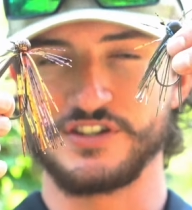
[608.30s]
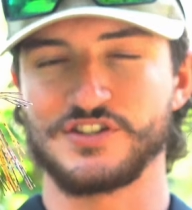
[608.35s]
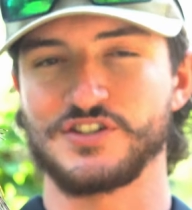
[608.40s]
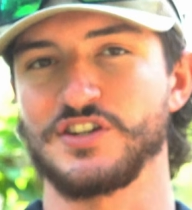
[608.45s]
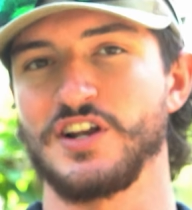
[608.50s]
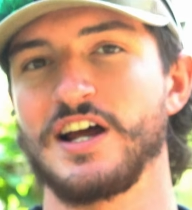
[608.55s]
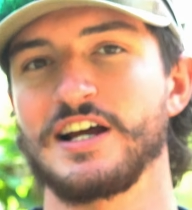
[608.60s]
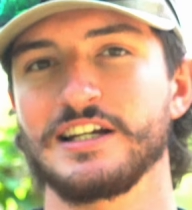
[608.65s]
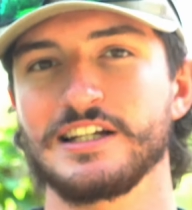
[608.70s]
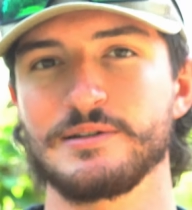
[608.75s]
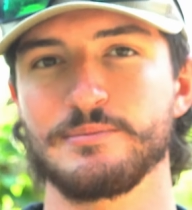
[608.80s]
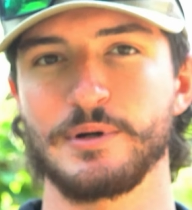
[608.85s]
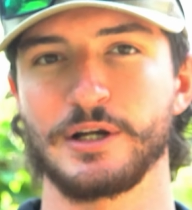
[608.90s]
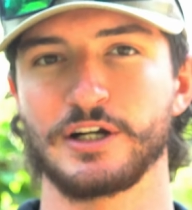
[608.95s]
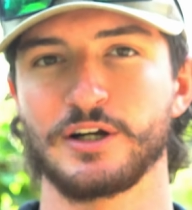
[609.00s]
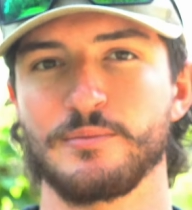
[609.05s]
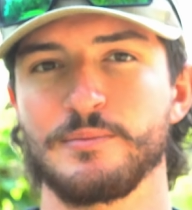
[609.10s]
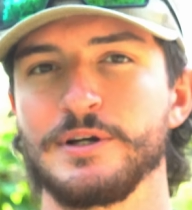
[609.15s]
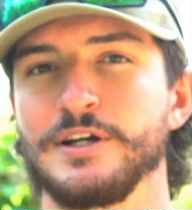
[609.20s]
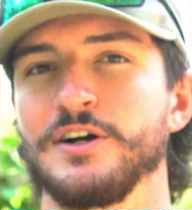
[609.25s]
slightly
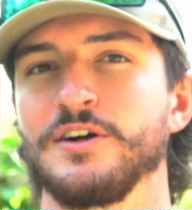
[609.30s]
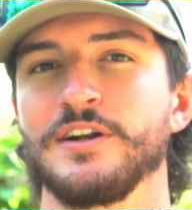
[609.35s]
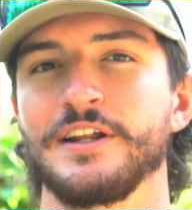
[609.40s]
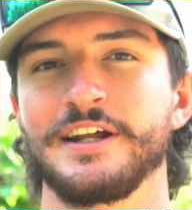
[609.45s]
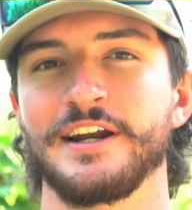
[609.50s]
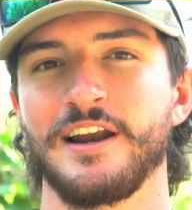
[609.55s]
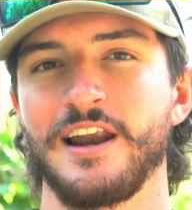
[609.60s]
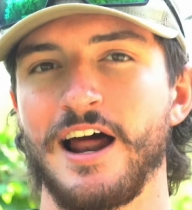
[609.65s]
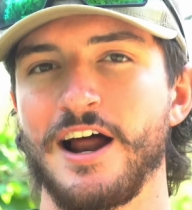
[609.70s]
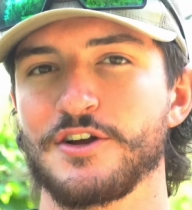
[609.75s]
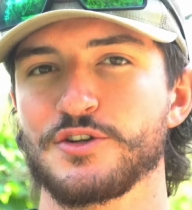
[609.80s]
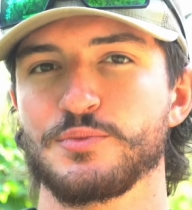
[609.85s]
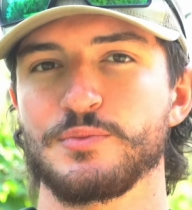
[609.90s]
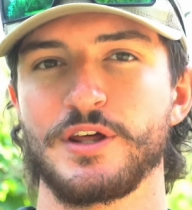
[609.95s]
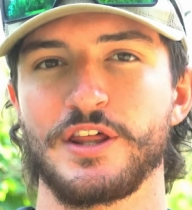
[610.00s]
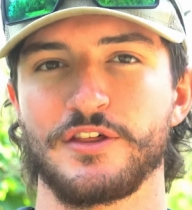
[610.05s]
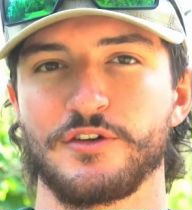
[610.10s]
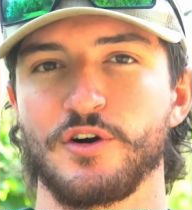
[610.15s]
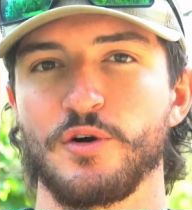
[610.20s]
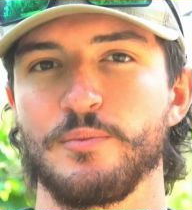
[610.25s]
bigger meal. It allows me
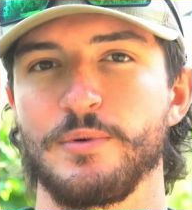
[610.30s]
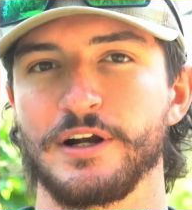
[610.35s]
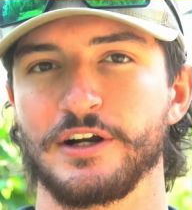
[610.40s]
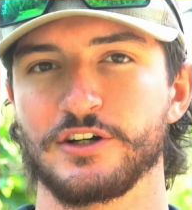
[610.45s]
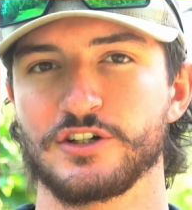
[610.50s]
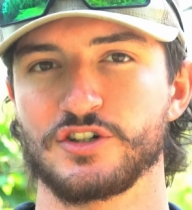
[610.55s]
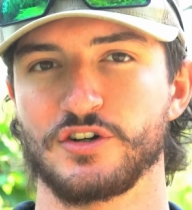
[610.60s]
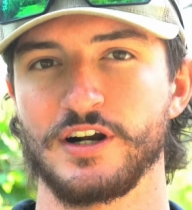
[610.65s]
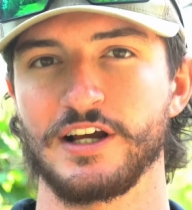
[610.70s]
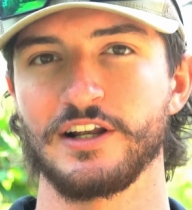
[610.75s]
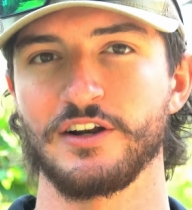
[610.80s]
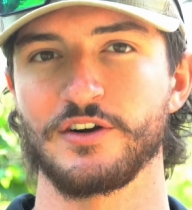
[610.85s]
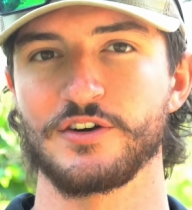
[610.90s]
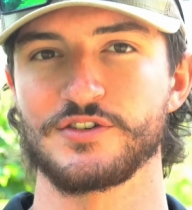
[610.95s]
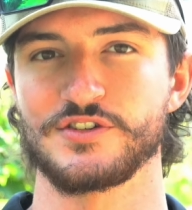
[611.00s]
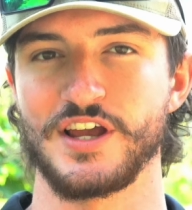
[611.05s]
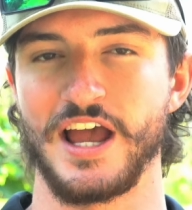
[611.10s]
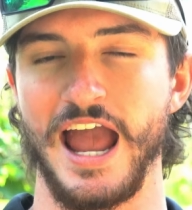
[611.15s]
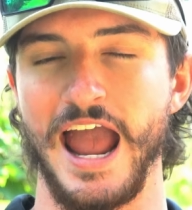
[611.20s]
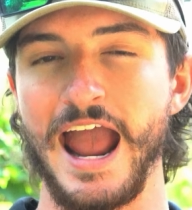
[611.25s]
to throw bigger
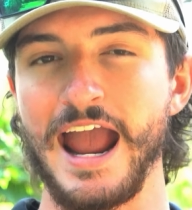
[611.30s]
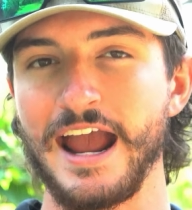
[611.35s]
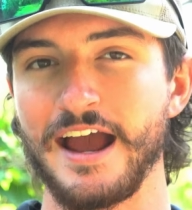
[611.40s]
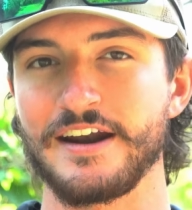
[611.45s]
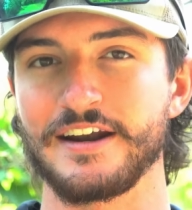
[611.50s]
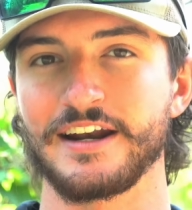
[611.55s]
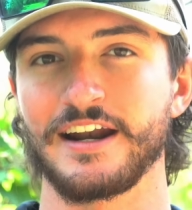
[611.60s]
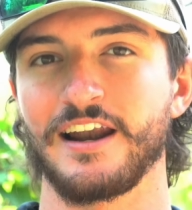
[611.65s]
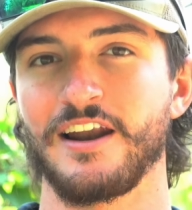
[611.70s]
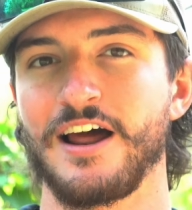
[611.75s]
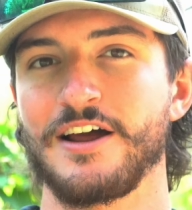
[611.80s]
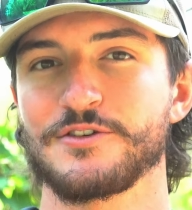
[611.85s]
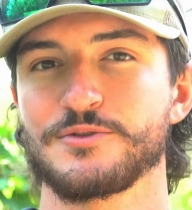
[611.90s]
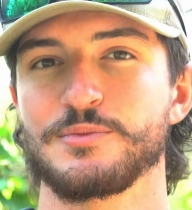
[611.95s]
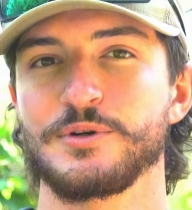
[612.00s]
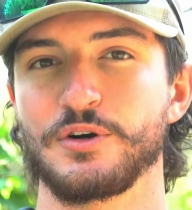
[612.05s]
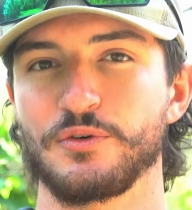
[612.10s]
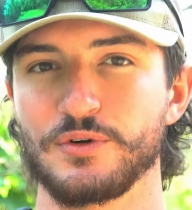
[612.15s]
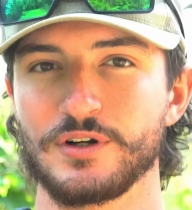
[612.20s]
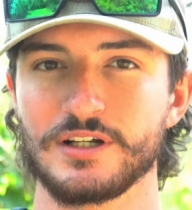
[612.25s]
trailers, and it allows me
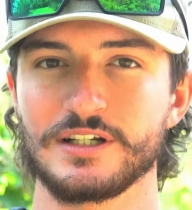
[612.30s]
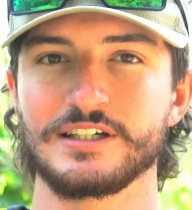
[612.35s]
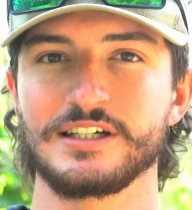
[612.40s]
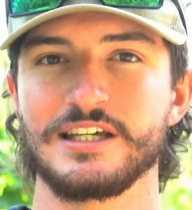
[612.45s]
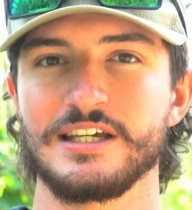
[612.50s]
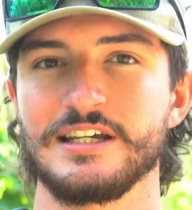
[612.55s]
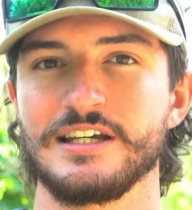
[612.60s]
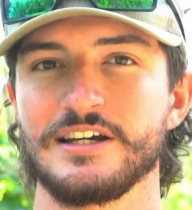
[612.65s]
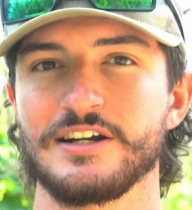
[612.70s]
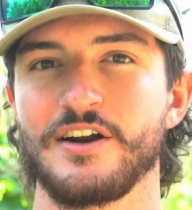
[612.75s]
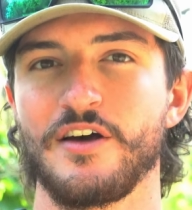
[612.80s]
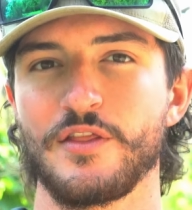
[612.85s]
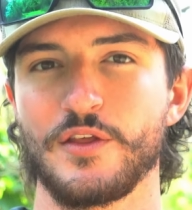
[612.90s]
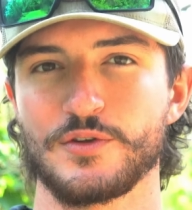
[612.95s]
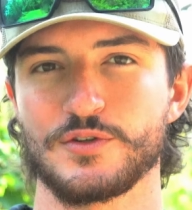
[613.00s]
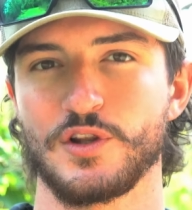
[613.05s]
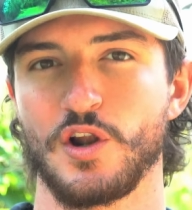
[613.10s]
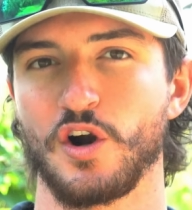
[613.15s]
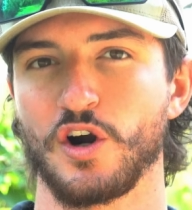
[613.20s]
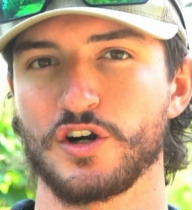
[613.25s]
to really key in on
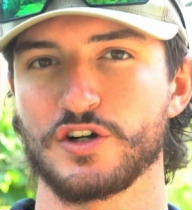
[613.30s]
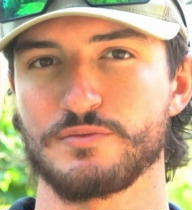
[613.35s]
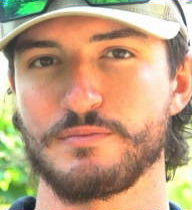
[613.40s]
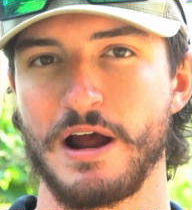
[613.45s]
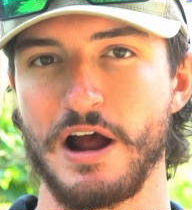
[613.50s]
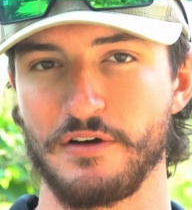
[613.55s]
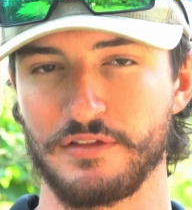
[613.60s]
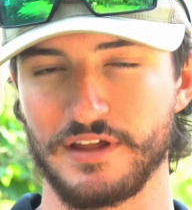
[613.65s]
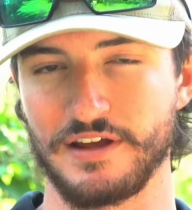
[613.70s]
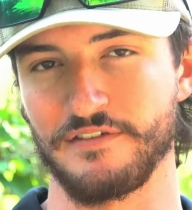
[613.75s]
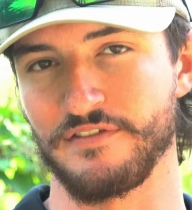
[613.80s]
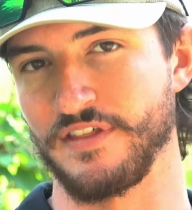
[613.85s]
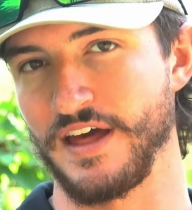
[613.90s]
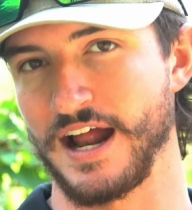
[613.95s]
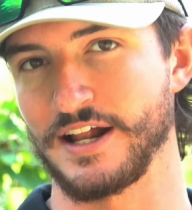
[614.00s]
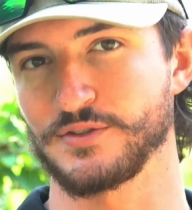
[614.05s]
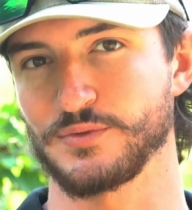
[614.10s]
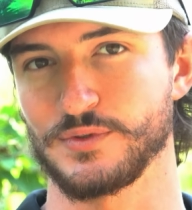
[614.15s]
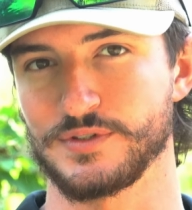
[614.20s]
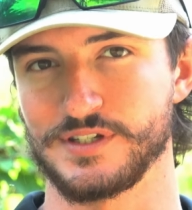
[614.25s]
those largemouth if
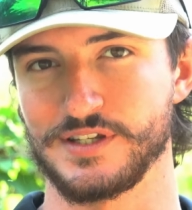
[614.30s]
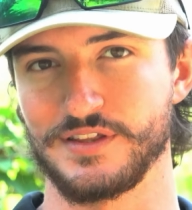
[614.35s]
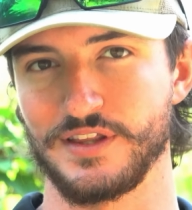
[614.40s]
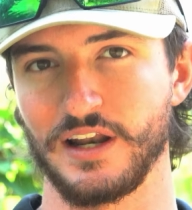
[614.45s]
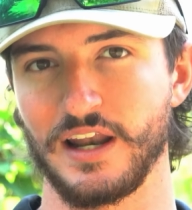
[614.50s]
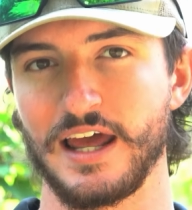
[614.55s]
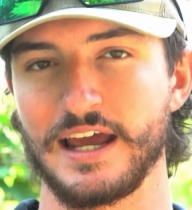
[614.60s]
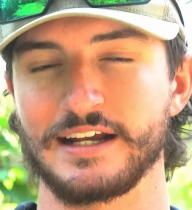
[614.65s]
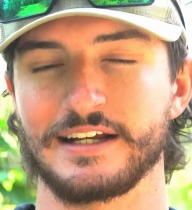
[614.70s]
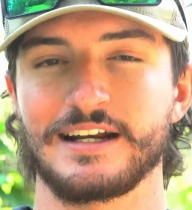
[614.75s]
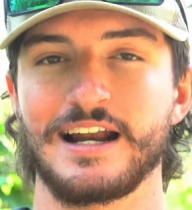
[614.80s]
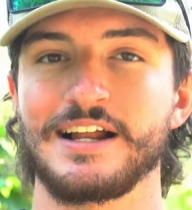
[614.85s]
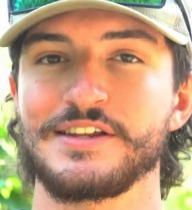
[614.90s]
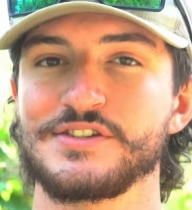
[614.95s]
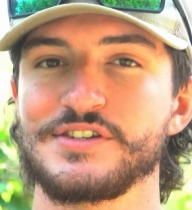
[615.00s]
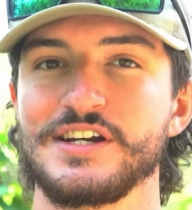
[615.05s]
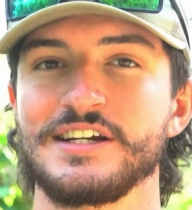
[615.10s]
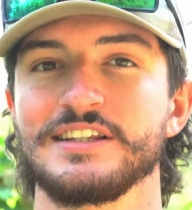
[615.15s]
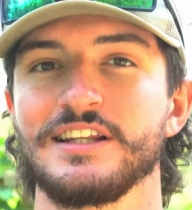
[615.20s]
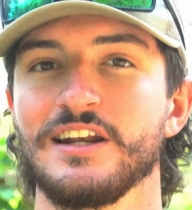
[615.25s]
that's what's in the lake. Not
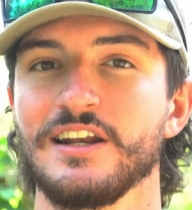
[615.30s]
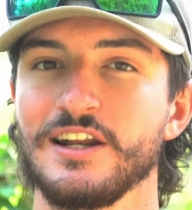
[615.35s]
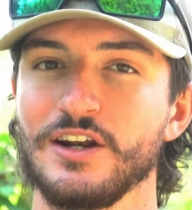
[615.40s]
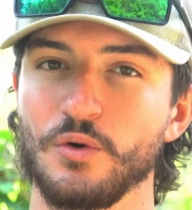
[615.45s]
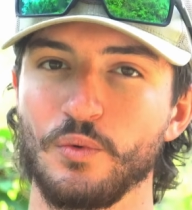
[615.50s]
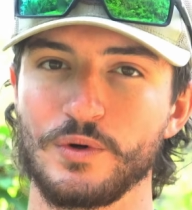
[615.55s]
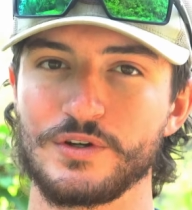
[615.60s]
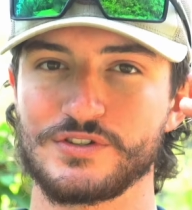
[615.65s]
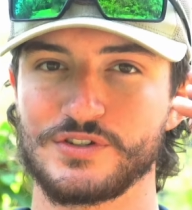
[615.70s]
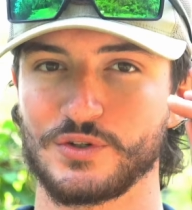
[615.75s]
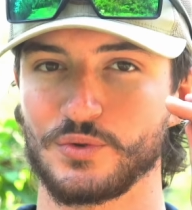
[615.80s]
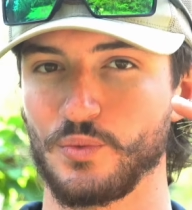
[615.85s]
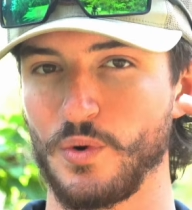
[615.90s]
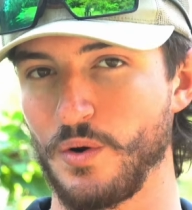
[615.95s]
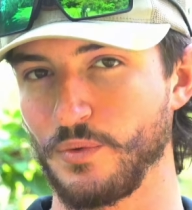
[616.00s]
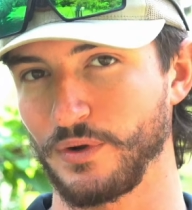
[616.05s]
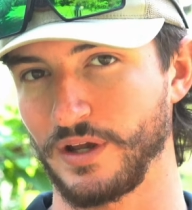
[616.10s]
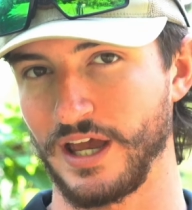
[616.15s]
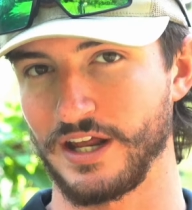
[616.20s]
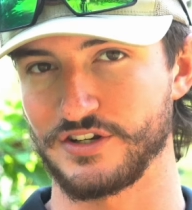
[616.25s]
saying the little wizard
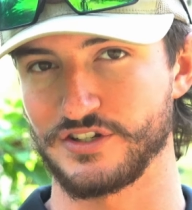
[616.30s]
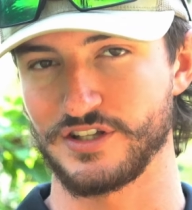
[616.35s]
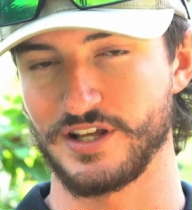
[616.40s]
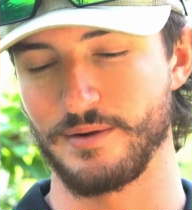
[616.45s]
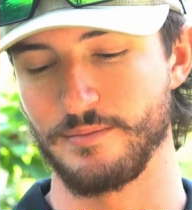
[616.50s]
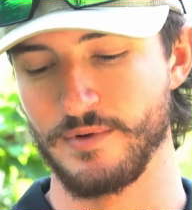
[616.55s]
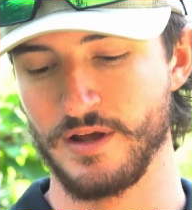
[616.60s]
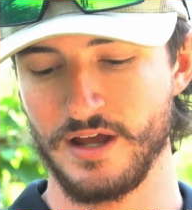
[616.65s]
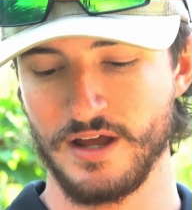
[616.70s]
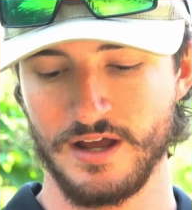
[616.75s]
won't catch them.